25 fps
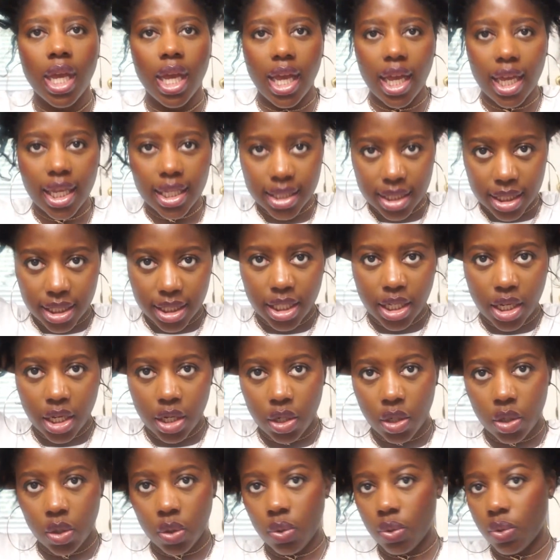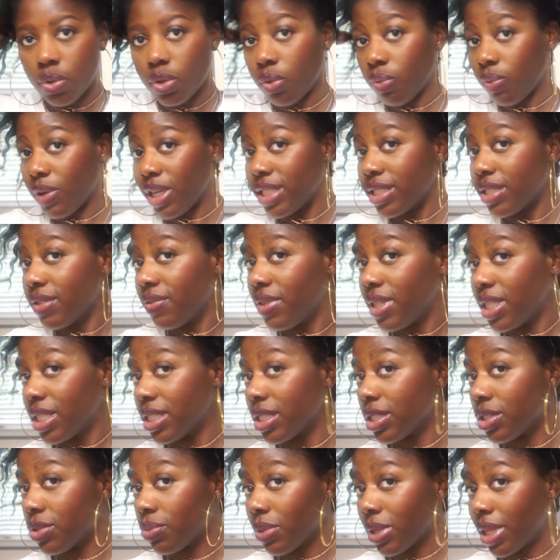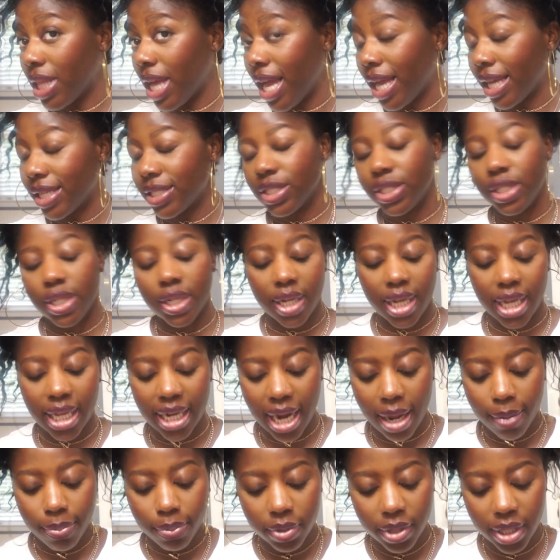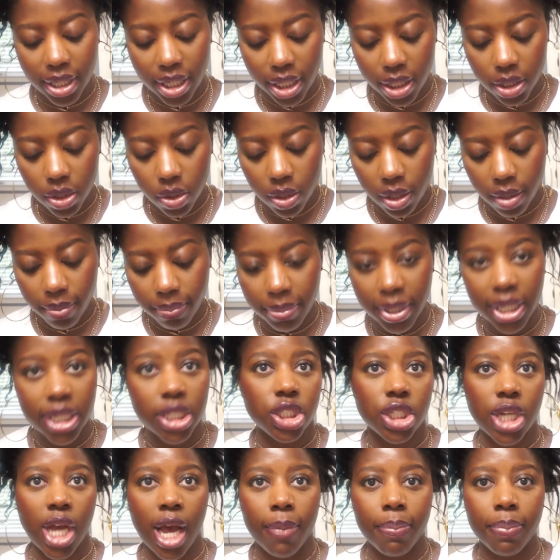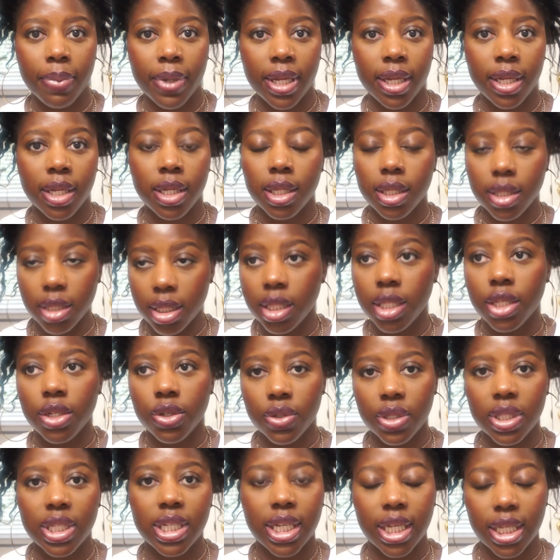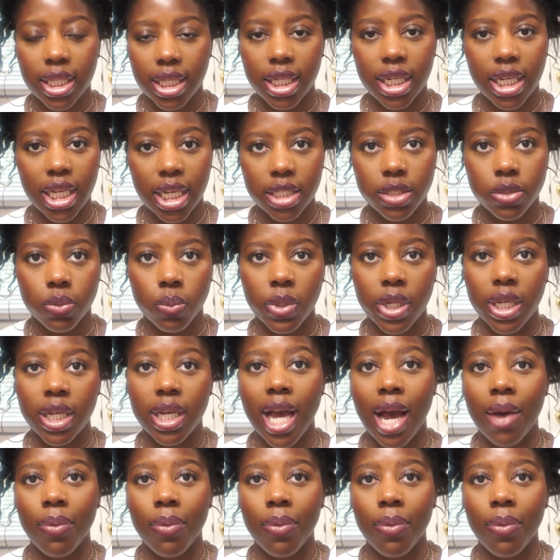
And so the rest of this is relaxer, and I plan on big chopping literally in the next week.